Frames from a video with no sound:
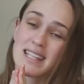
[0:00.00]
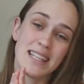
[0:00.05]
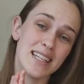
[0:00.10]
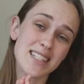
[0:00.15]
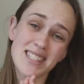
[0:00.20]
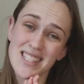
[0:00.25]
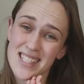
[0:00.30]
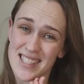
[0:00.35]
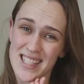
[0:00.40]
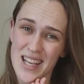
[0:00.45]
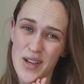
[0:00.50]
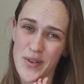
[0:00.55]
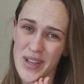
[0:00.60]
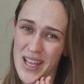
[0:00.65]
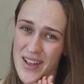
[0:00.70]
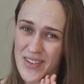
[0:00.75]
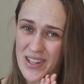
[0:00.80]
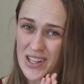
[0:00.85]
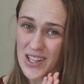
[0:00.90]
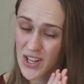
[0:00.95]
let's just say
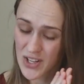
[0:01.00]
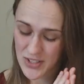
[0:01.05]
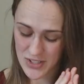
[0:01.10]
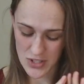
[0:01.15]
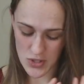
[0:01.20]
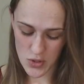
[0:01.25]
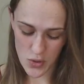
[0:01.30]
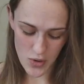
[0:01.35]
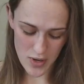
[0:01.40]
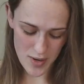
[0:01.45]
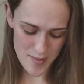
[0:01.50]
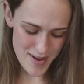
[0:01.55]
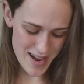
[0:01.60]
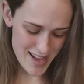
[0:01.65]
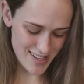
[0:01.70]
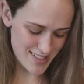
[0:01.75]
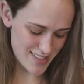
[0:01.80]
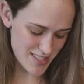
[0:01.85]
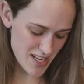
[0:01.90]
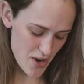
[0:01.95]
we have a lot to talk
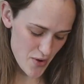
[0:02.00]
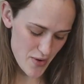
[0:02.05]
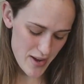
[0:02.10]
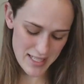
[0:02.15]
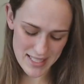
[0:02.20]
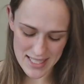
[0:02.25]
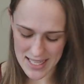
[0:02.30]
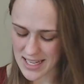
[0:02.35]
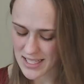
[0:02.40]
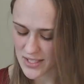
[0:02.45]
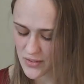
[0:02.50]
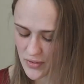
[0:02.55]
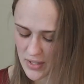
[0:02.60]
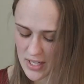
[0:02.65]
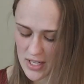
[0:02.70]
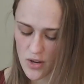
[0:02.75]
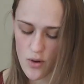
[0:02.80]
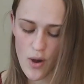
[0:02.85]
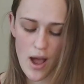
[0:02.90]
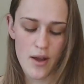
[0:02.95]
about. So in today's
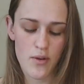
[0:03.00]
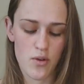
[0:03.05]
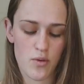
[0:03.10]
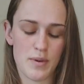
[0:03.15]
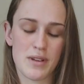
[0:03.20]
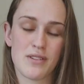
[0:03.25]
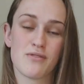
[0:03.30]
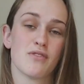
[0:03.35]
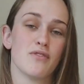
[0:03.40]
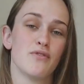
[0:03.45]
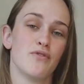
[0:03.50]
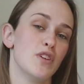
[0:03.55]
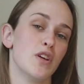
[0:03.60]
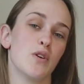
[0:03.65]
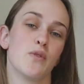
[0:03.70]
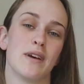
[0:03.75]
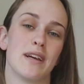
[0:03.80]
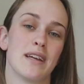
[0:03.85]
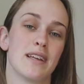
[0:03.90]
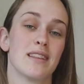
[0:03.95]
video I will be
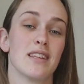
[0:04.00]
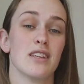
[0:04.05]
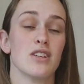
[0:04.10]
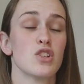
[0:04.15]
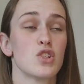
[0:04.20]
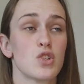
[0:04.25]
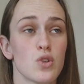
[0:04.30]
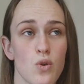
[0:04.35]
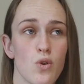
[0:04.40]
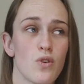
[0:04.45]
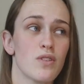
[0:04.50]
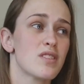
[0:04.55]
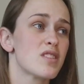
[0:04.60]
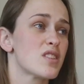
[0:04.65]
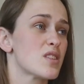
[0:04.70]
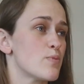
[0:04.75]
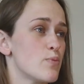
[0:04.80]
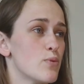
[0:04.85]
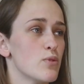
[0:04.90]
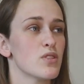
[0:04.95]
reviewing the
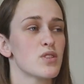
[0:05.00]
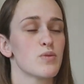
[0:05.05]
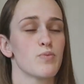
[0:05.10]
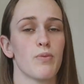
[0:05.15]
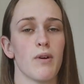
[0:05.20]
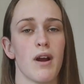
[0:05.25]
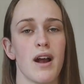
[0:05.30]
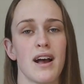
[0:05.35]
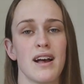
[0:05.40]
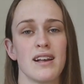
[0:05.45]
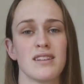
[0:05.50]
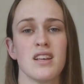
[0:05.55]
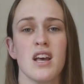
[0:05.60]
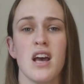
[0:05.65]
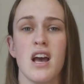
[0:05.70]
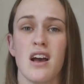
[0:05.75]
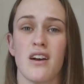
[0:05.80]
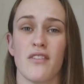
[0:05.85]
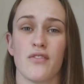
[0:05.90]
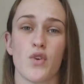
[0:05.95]
shorts, sports bras.
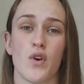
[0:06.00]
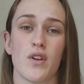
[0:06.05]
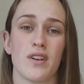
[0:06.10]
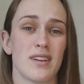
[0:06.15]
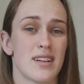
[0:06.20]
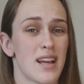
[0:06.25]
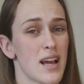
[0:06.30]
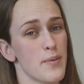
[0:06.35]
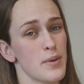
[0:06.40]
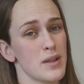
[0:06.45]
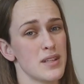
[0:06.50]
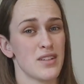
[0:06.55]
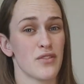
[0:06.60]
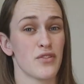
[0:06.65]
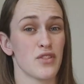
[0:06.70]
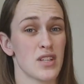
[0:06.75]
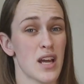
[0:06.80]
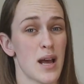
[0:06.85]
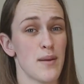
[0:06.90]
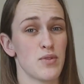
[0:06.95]
I've got a couple of
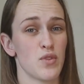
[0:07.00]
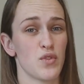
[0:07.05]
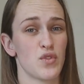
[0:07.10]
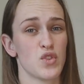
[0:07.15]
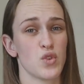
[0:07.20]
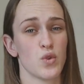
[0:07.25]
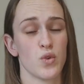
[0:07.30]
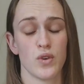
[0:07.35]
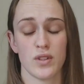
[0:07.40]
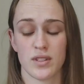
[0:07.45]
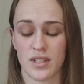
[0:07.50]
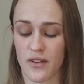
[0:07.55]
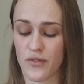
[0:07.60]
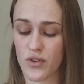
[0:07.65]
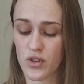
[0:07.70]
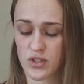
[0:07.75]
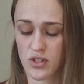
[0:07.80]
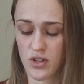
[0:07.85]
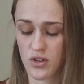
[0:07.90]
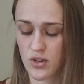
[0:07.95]
different types of shorts.
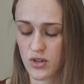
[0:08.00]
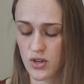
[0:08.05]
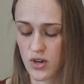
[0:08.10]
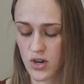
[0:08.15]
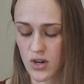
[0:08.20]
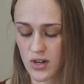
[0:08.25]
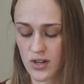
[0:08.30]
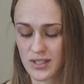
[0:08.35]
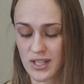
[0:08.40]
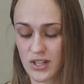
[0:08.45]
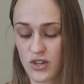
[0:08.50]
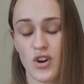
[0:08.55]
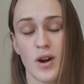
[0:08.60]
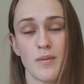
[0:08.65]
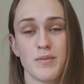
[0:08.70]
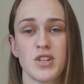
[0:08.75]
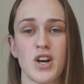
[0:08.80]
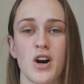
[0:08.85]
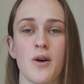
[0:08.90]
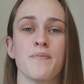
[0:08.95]
I've also got a
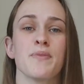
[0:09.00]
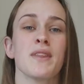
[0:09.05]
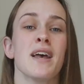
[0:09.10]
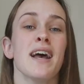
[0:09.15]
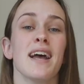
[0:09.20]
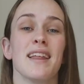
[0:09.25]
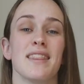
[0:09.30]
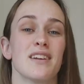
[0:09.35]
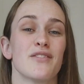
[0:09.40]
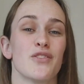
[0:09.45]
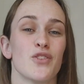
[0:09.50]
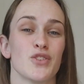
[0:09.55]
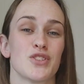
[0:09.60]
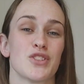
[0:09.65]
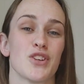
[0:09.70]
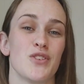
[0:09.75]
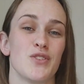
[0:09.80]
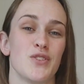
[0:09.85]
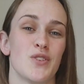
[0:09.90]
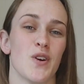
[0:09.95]
crop top, and then I've
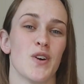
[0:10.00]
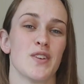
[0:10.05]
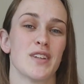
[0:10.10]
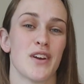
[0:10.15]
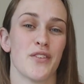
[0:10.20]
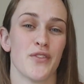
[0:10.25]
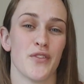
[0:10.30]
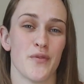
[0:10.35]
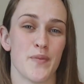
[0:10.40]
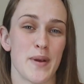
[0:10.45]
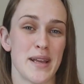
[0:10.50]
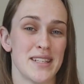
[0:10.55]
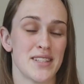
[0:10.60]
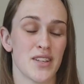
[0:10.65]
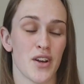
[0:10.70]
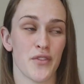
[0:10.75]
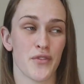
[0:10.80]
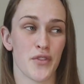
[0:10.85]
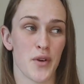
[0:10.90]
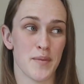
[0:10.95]
also got a
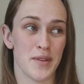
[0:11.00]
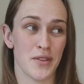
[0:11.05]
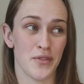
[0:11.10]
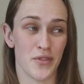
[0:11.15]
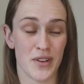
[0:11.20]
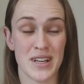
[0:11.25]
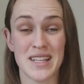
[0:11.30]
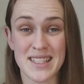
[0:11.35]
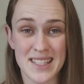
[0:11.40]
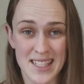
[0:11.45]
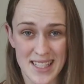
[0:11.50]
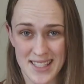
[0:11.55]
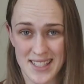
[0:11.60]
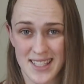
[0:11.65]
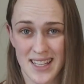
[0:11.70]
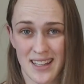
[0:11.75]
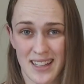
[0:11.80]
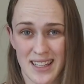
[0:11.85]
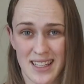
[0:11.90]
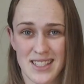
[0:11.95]
piece from the Recess
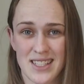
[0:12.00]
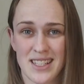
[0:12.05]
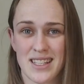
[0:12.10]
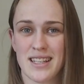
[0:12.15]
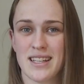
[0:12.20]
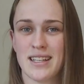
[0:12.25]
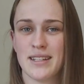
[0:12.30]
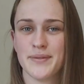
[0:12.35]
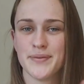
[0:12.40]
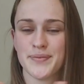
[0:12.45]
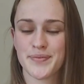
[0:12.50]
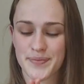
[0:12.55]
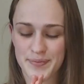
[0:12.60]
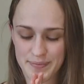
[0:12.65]
collection.